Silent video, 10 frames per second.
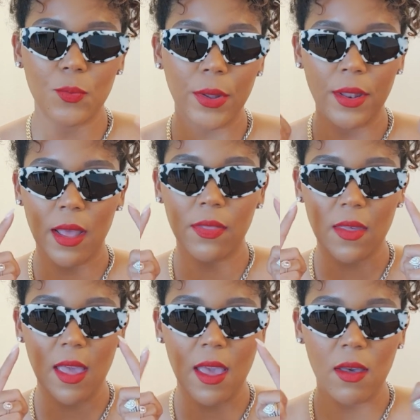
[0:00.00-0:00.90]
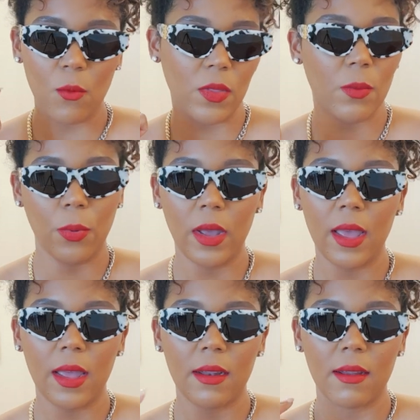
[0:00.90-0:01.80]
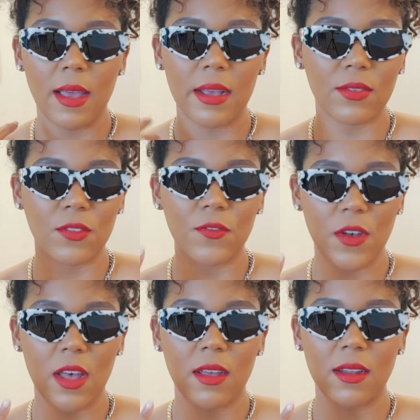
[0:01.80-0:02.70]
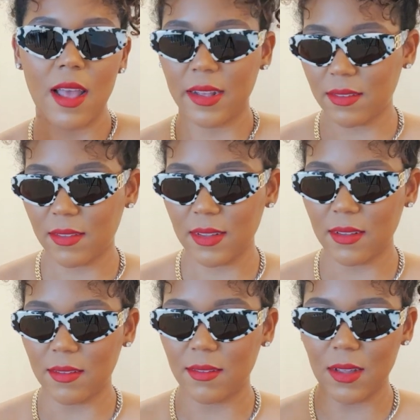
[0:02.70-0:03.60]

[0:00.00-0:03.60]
but nothing with a print as fun as these.